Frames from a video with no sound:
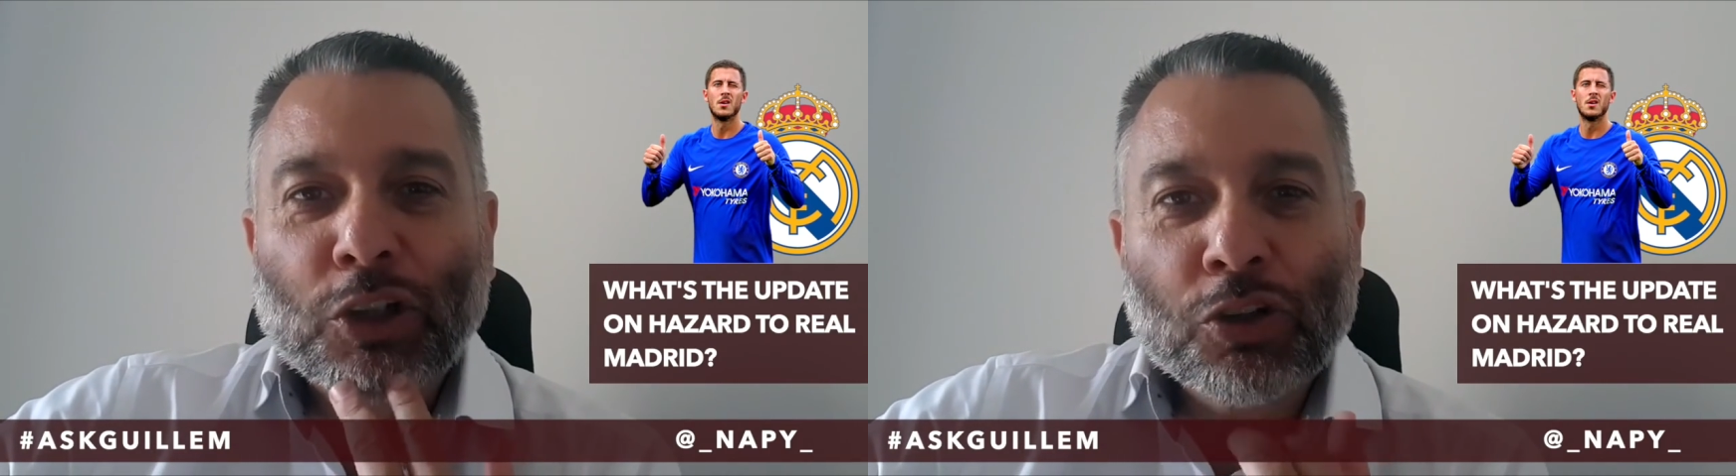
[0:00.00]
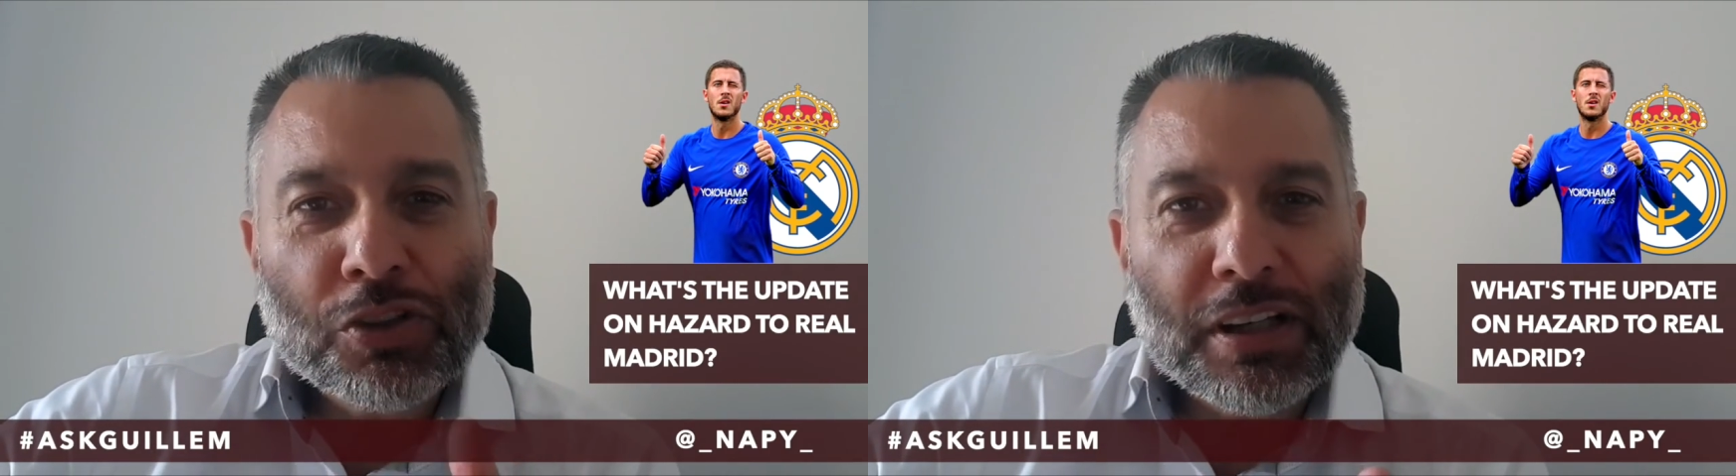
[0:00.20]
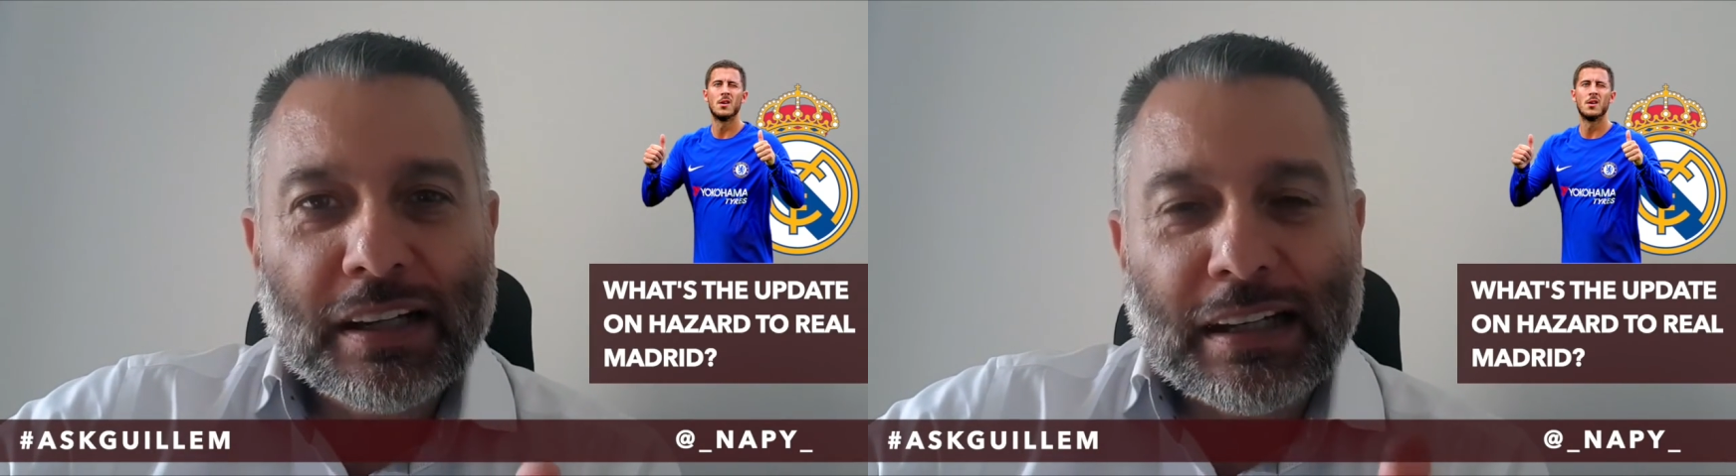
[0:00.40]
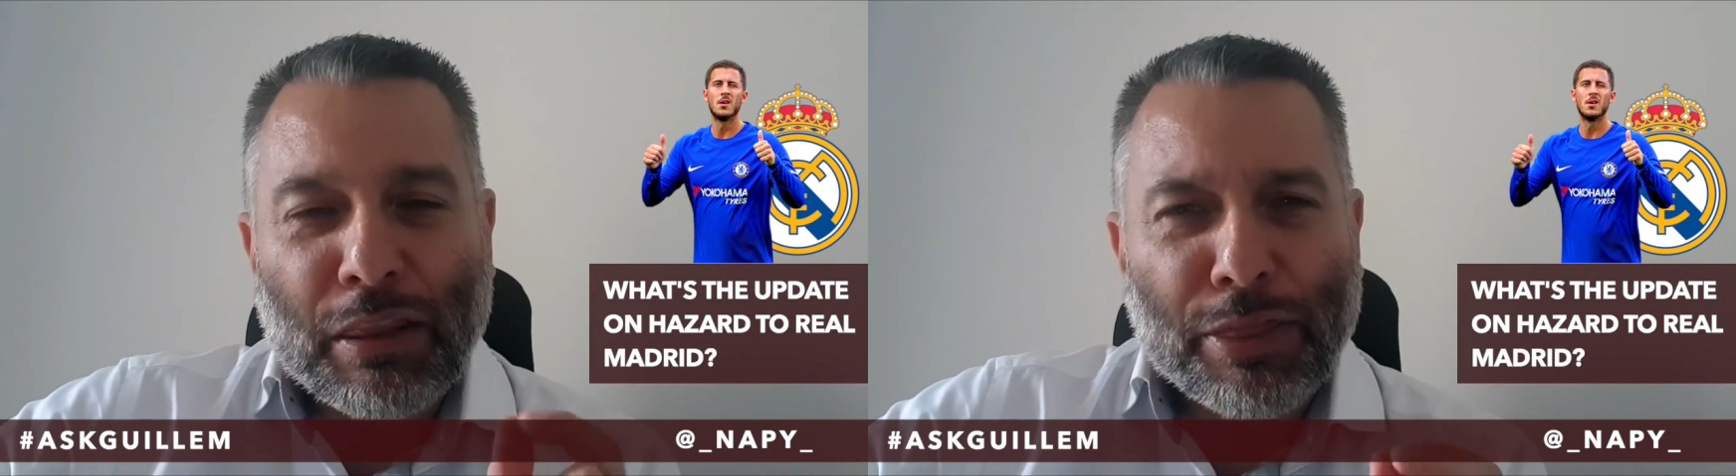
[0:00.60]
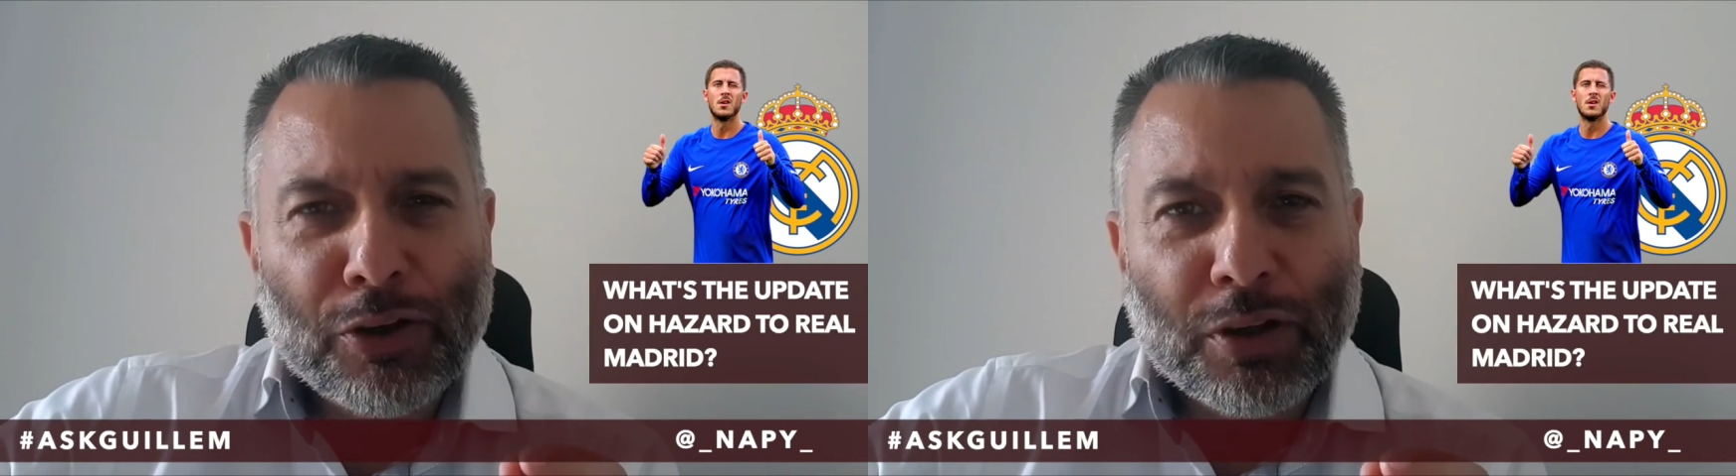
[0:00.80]
considered
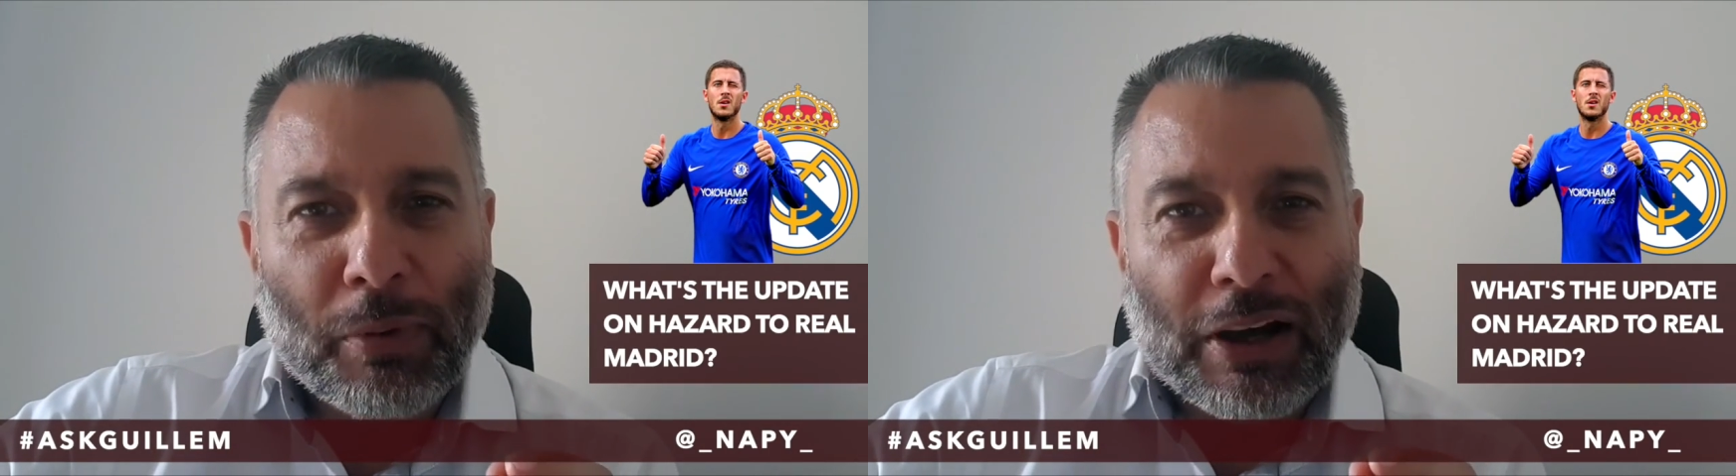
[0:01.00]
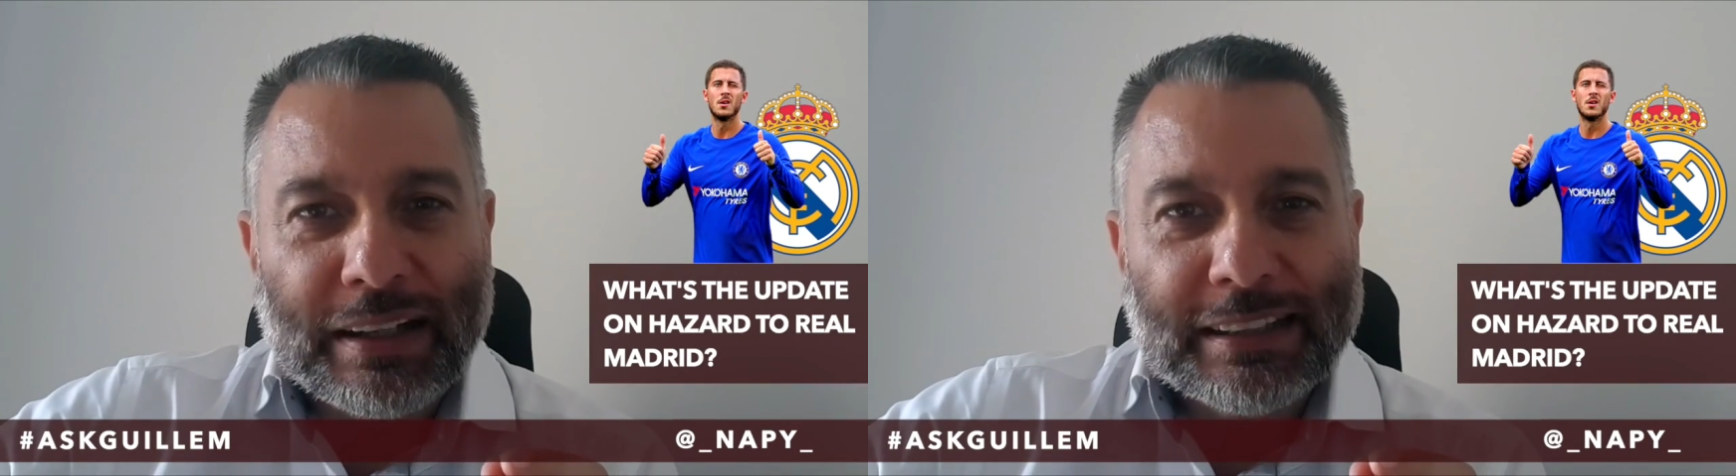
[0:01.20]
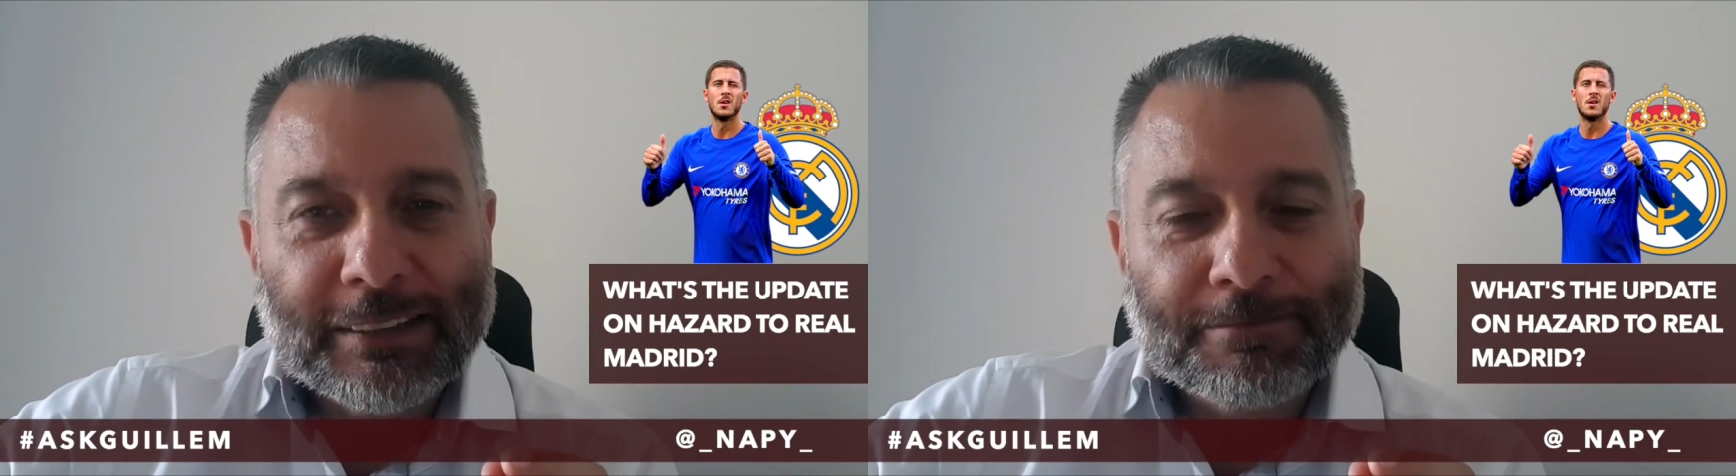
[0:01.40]
and thought about it